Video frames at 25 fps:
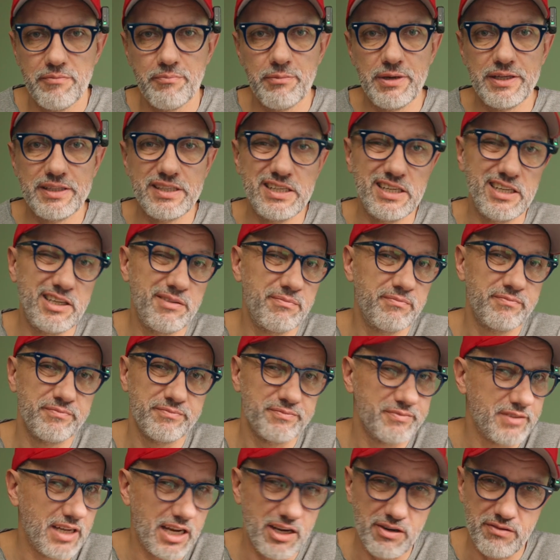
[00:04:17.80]
my dream
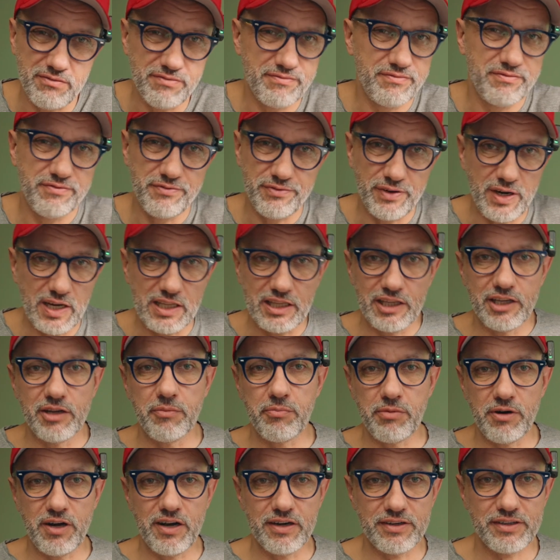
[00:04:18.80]
kind of fell
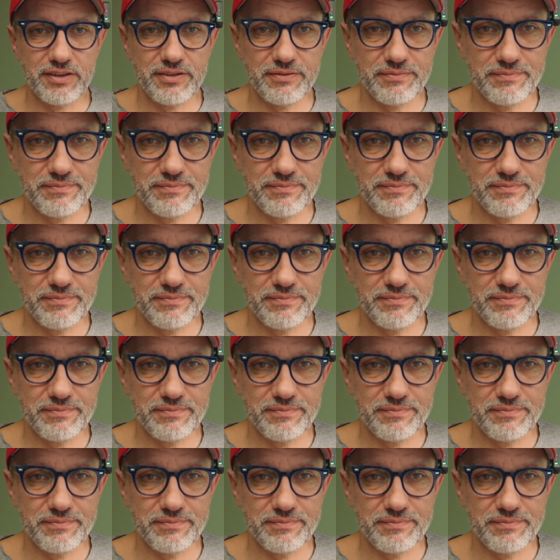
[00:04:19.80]
apart.